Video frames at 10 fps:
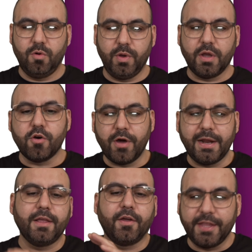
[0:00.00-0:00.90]
We can go ahead
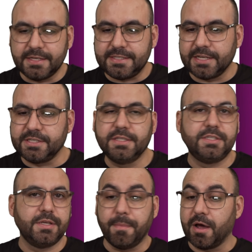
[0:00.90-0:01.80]
and click on this section
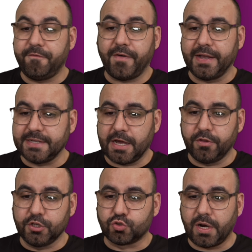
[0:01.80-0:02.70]
to modify title
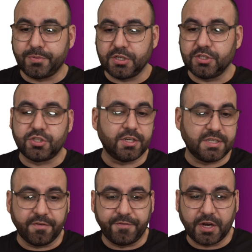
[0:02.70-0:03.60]
and description, charts
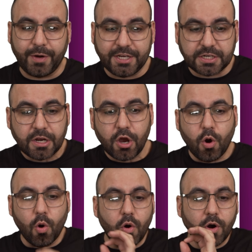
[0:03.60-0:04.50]
and configuration,
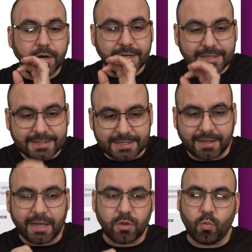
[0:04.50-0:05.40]
or
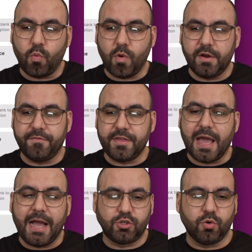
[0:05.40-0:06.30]
select one of the
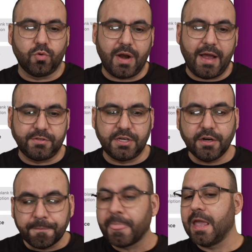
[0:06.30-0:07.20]
actual graphs
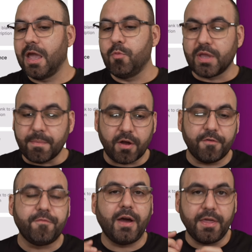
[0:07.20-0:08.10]
here, and we can
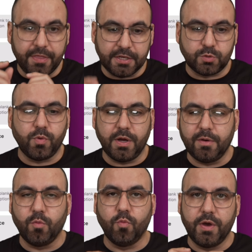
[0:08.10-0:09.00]
modify this
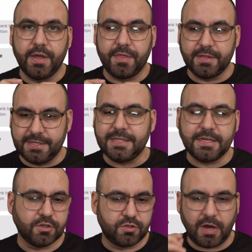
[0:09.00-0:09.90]
one with a
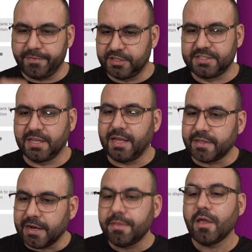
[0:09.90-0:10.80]
detail. So I've just
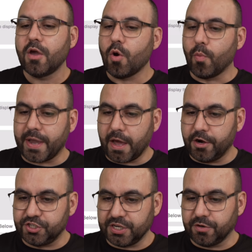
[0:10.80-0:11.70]
selected it. We got our
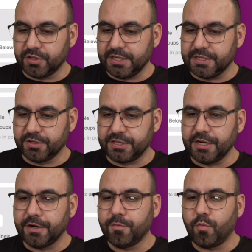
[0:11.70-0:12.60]
general details
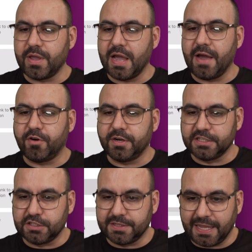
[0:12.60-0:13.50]
here. We have our
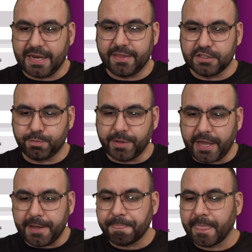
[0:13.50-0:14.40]
data
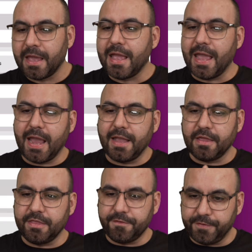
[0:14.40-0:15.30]
display and
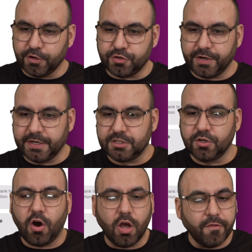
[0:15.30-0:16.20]
the filtering. So
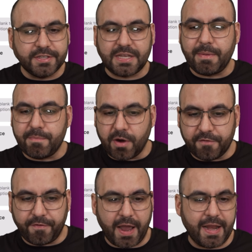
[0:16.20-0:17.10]
all of this can be
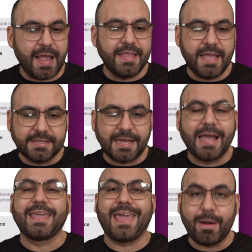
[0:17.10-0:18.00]
modified. And yes, I
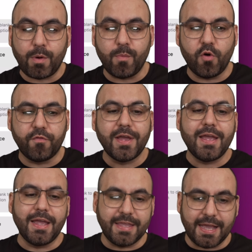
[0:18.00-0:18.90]
can remove,
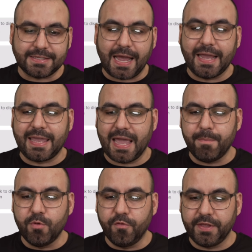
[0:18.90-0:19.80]
and yes, I
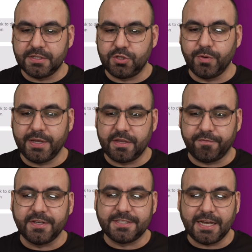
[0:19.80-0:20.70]
can move this to a
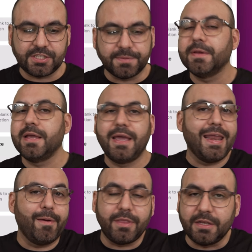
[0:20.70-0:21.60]
different section,
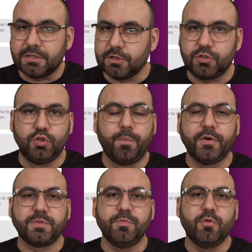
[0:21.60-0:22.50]
and everything's super
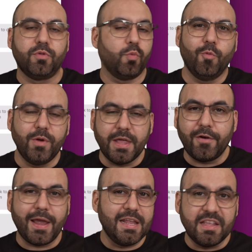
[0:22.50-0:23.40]
smooth
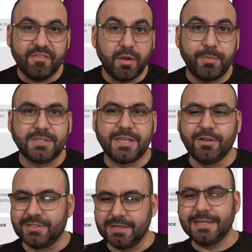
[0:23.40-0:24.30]
without any developer
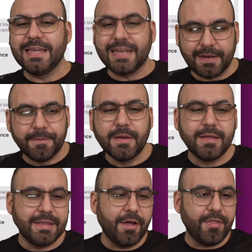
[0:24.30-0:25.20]
skills needed.
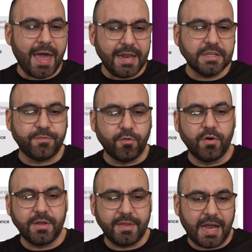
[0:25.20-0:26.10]
Now that is
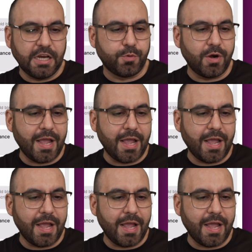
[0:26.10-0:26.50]
for the dashboard,